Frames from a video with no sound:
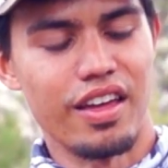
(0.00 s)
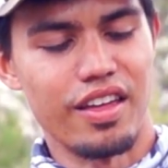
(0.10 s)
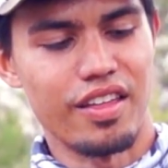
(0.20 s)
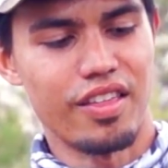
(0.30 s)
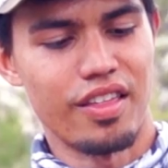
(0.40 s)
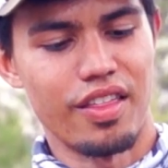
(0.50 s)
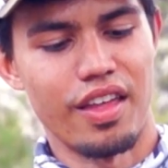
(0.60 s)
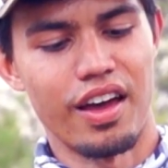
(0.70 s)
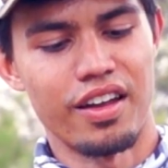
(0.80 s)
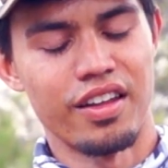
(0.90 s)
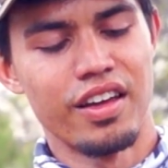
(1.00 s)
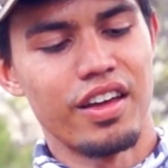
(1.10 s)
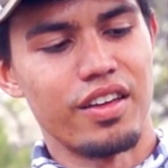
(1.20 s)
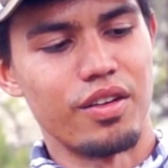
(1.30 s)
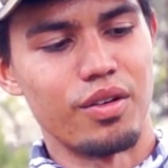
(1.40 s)
is that
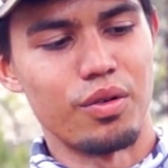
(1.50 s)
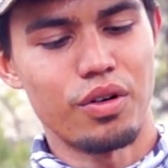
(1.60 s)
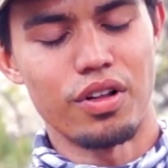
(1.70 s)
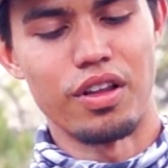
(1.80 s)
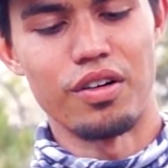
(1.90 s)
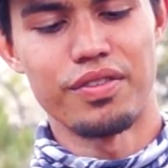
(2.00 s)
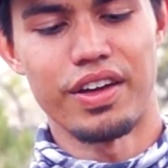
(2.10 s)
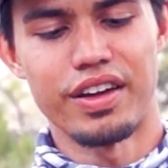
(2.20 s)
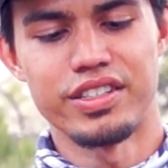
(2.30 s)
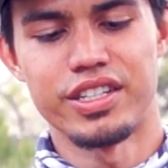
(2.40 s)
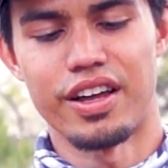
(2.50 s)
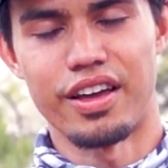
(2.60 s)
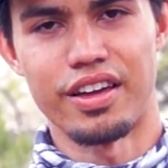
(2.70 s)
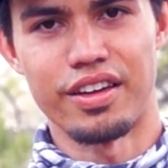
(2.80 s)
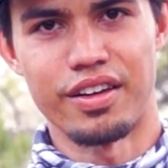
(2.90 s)
you clove hitch
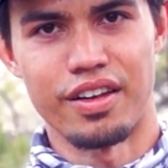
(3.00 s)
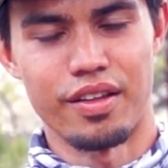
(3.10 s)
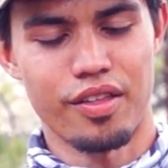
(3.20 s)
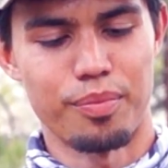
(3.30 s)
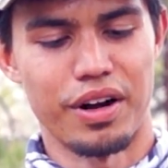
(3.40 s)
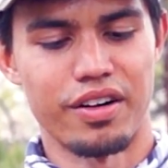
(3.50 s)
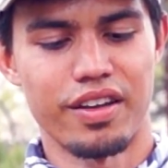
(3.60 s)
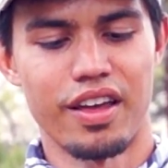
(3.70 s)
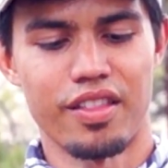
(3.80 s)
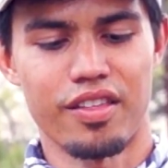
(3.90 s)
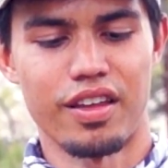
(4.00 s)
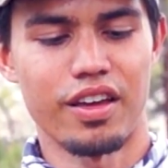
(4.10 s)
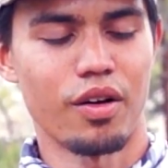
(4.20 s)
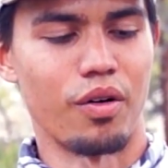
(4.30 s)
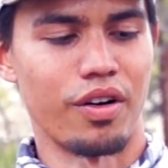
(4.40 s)
a spare tent
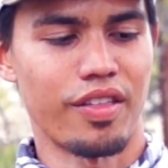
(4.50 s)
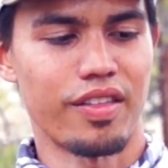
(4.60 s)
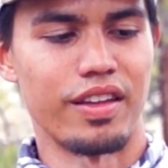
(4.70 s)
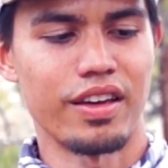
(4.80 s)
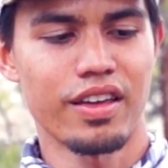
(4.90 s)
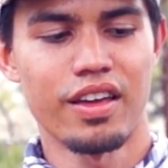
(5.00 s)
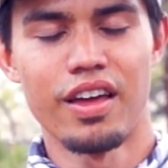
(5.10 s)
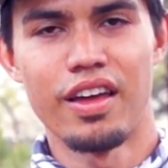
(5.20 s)
stake or a stick